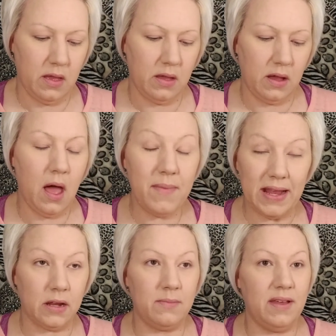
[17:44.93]

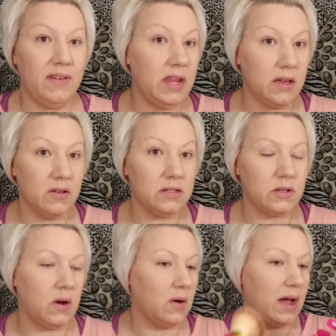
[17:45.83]
comment on my videos,
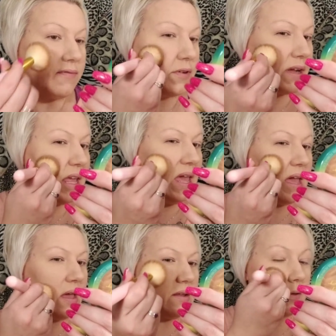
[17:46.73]
so I
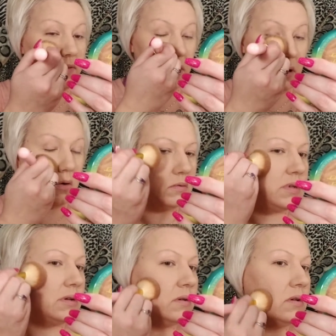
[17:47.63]
forget. If you don't,
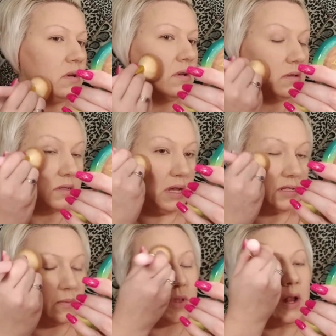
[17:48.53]
not
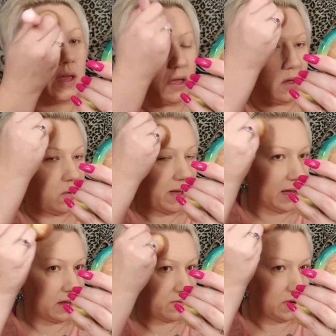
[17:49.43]
something I can go
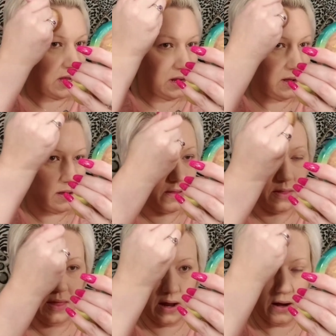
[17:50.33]
back and read
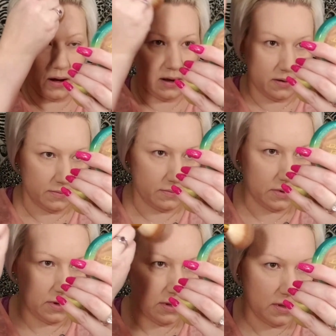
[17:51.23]
there and
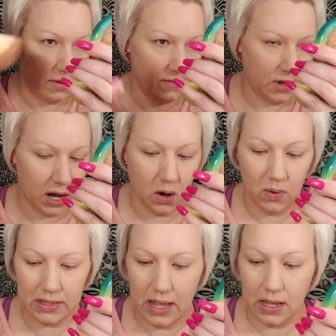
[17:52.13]
figure out
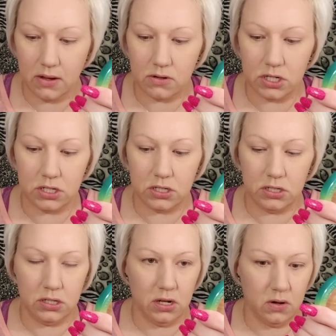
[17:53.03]
what the heck you were just,
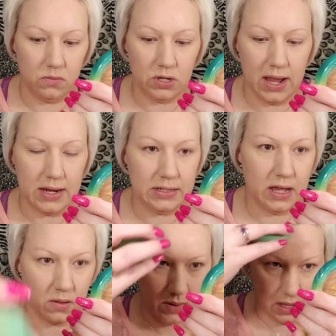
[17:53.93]
you know, trying to
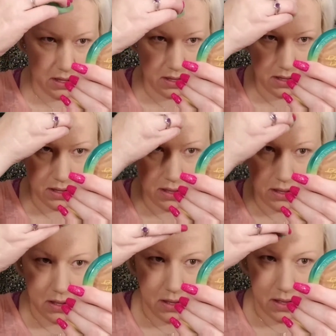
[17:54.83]
tell me.
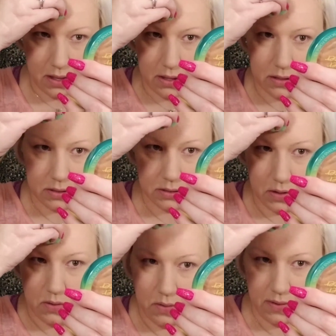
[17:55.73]

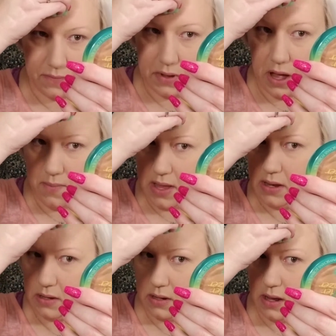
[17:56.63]
So if
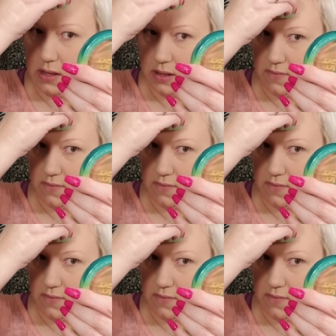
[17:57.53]
comment in the